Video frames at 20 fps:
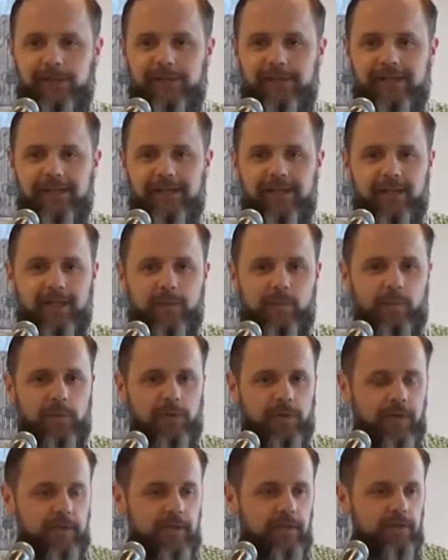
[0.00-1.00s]
Mm-hmm.
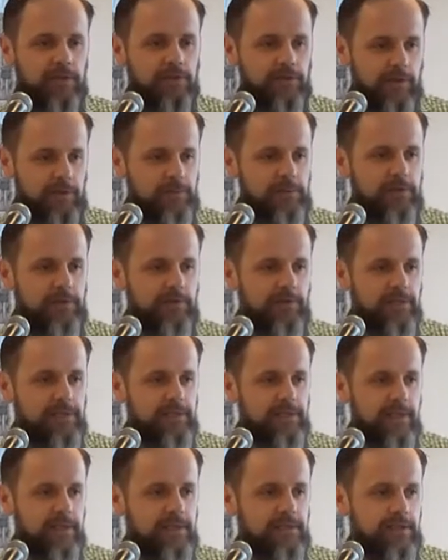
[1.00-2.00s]
But the, the scripture really
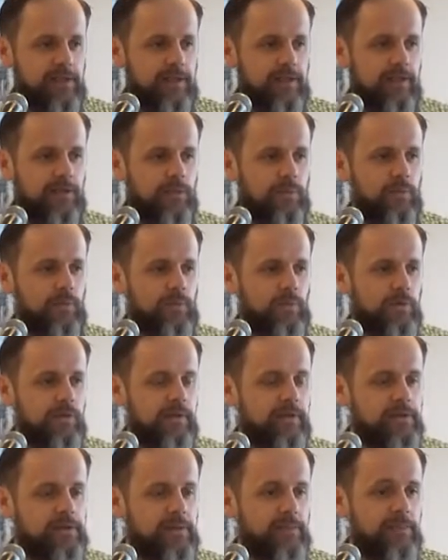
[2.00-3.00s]
says that there's the